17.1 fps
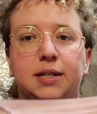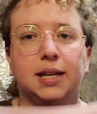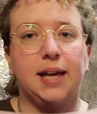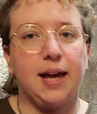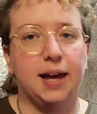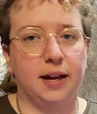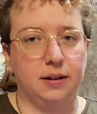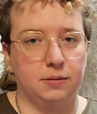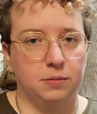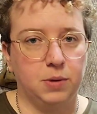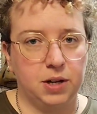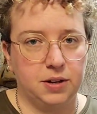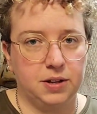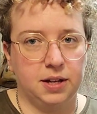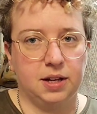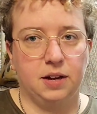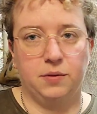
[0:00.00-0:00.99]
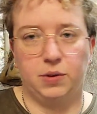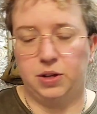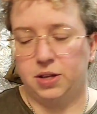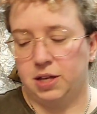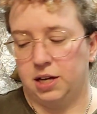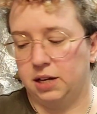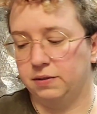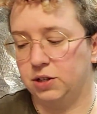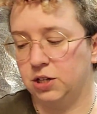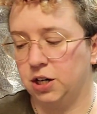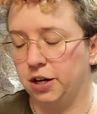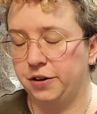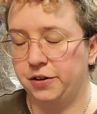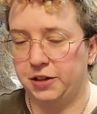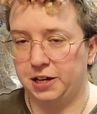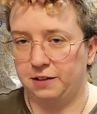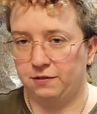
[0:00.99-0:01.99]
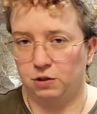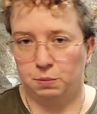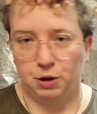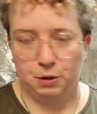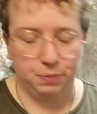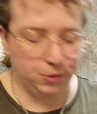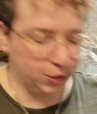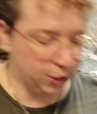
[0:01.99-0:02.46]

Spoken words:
again, what do you think of when you think of Star? You think of the purple